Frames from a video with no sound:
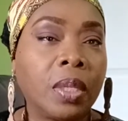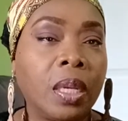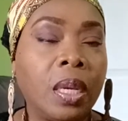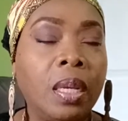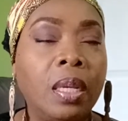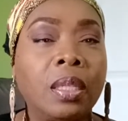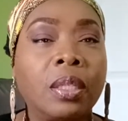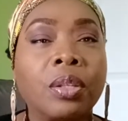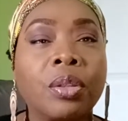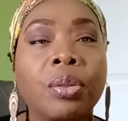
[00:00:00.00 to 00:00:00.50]

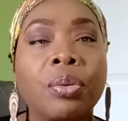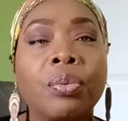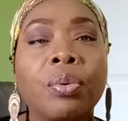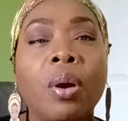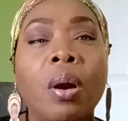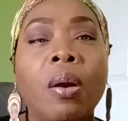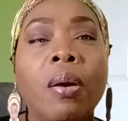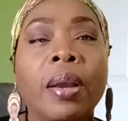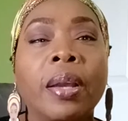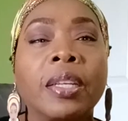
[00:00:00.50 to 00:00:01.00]
It is through
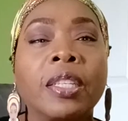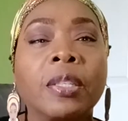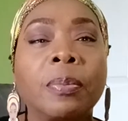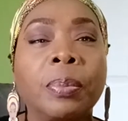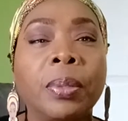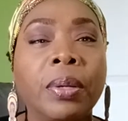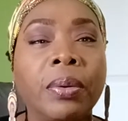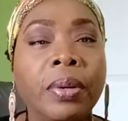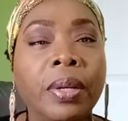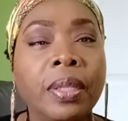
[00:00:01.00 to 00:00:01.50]
our
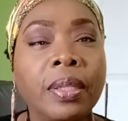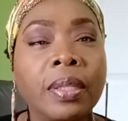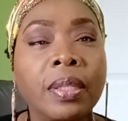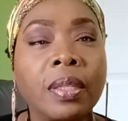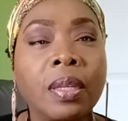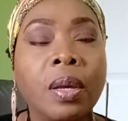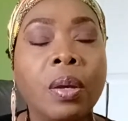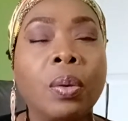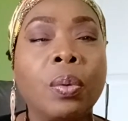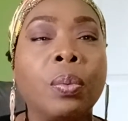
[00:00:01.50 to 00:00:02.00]

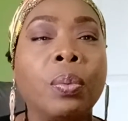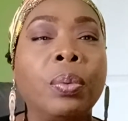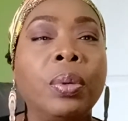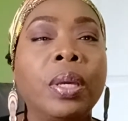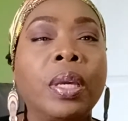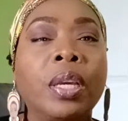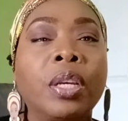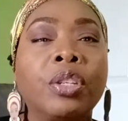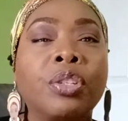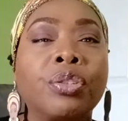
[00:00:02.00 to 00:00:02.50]
experience we
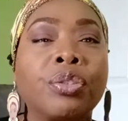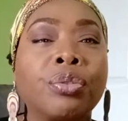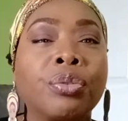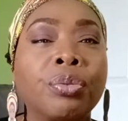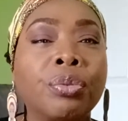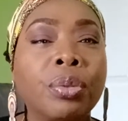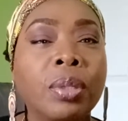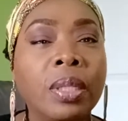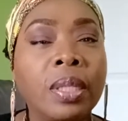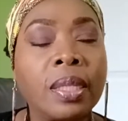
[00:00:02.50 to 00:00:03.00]
can
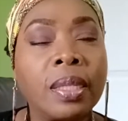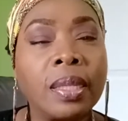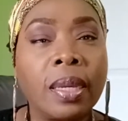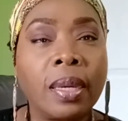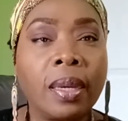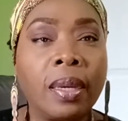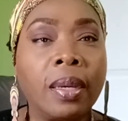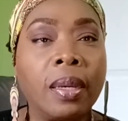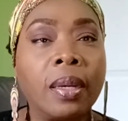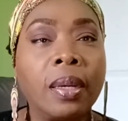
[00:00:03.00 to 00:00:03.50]
truly
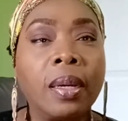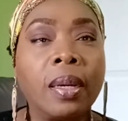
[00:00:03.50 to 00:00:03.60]
say,